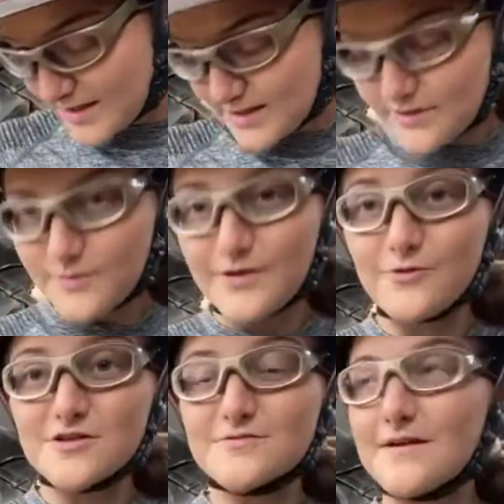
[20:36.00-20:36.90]
and he'd be a
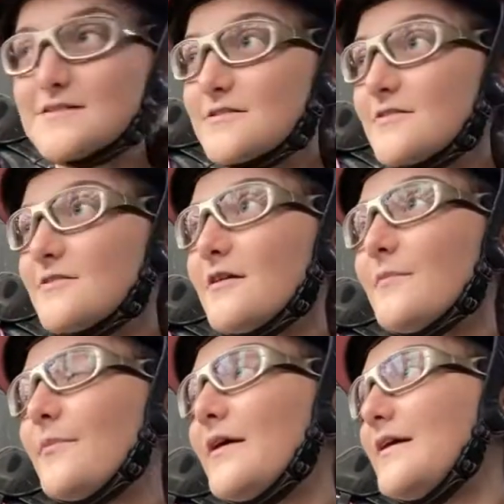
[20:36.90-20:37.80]
horse racer,
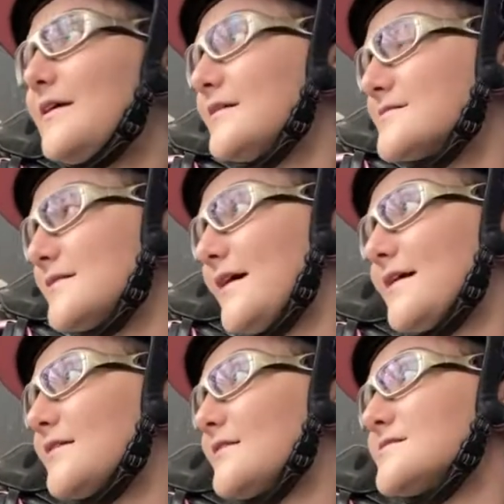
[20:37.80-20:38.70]
but he doesn't
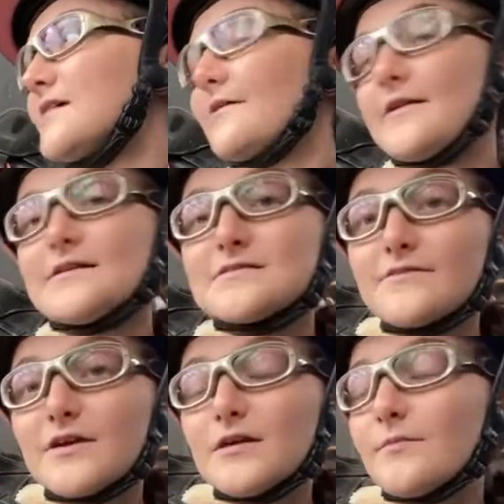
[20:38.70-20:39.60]
like the scariness
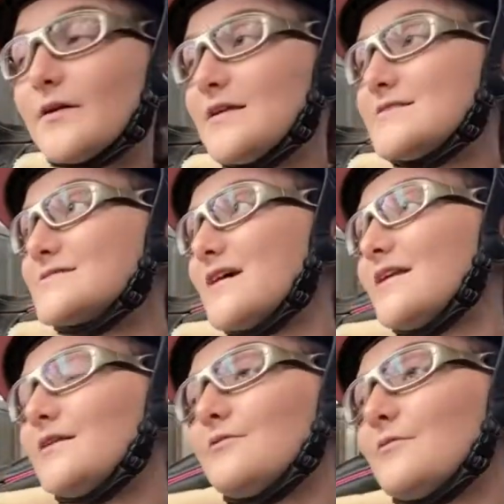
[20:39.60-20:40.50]
of it, but he said
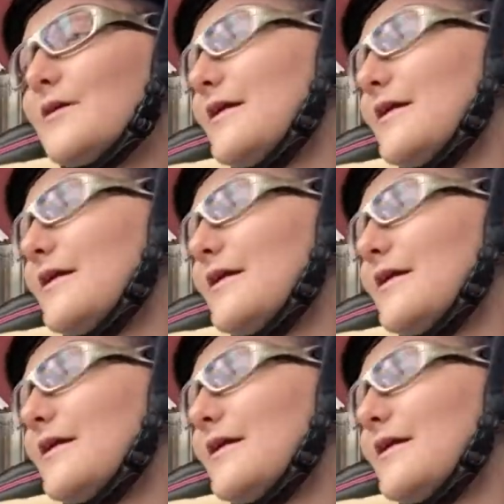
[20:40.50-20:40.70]
he would win